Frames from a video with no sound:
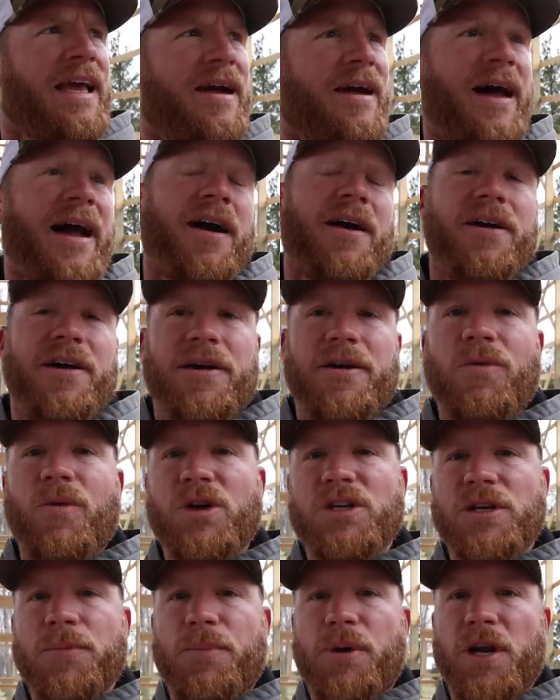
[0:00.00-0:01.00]
Well,
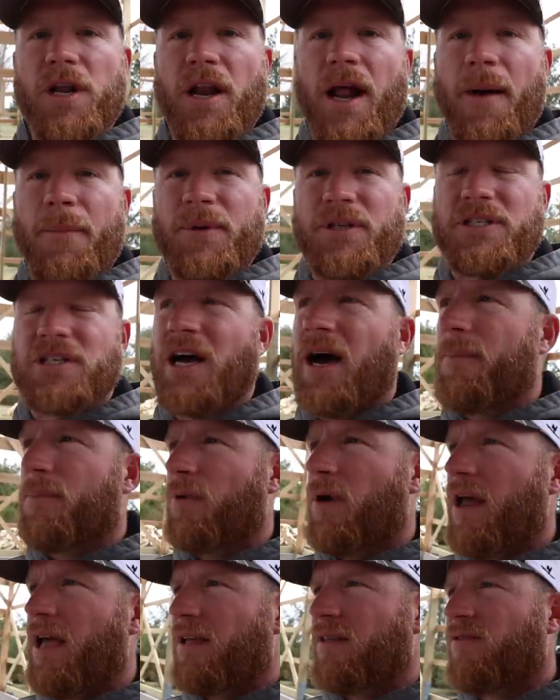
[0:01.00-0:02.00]
once you put it up, it's up,
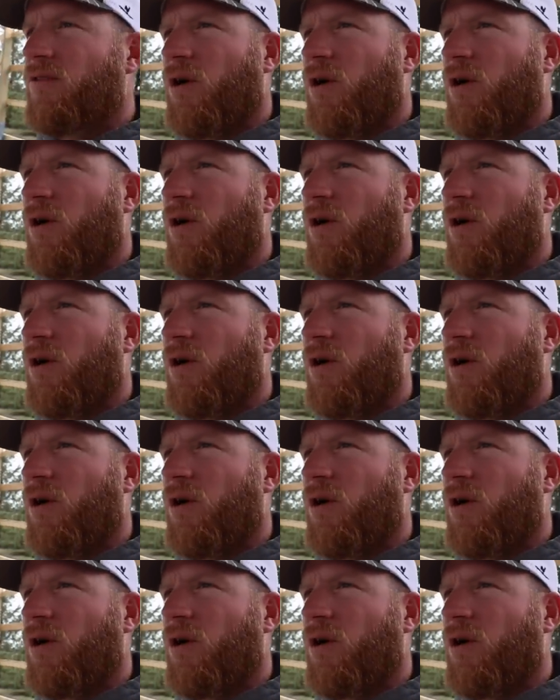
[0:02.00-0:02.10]
right?